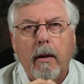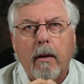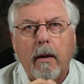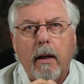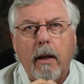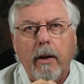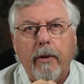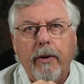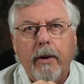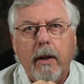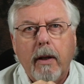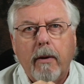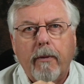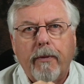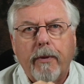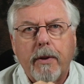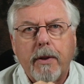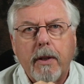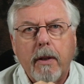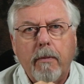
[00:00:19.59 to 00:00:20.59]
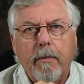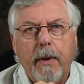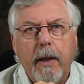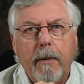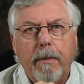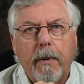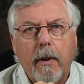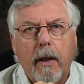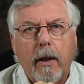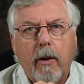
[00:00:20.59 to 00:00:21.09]
I think for some
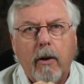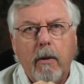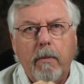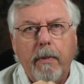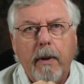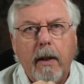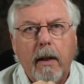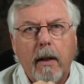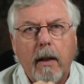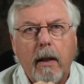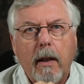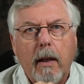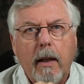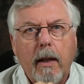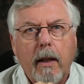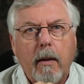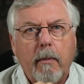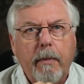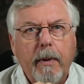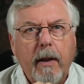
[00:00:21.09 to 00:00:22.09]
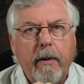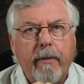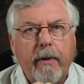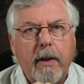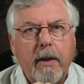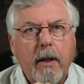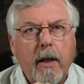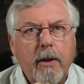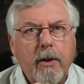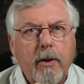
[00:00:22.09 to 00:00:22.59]
people it could be a little bit of a
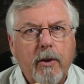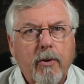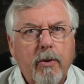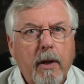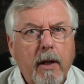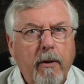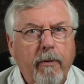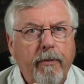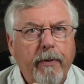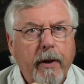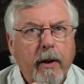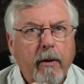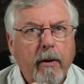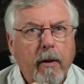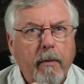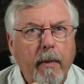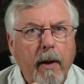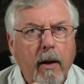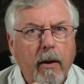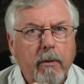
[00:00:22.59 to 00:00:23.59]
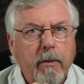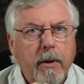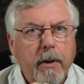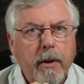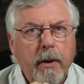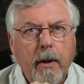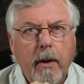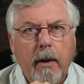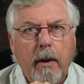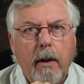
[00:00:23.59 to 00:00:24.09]
tussle trying to figure them out.
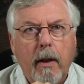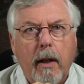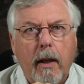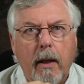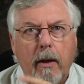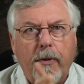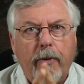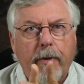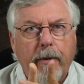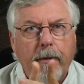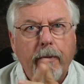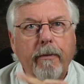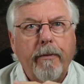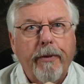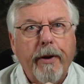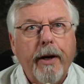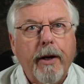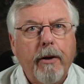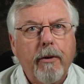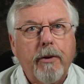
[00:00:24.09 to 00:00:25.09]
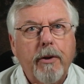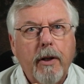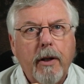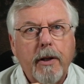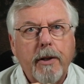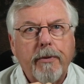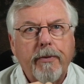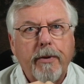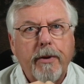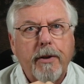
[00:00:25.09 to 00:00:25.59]
And thank you,
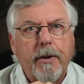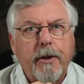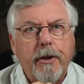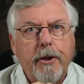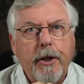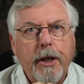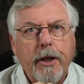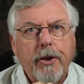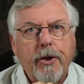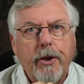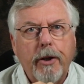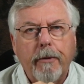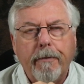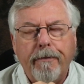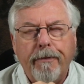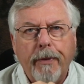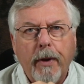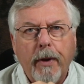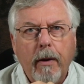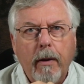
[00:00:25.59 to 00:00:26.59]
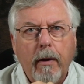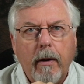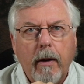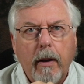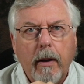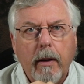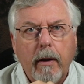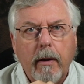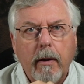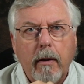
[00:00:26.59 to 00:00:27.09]
Charles, for the suggestion
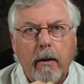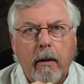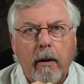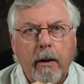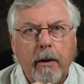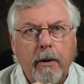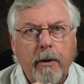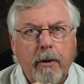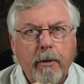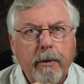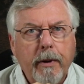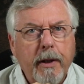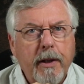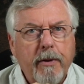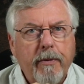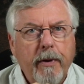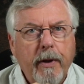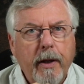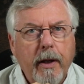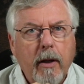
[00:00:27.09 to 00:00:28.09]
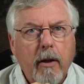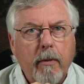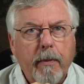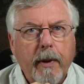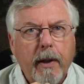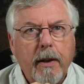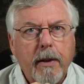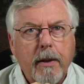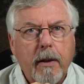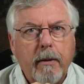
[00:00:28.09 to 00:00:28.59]
on doing this video
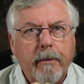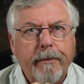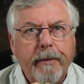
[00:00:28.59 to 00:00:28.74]
because,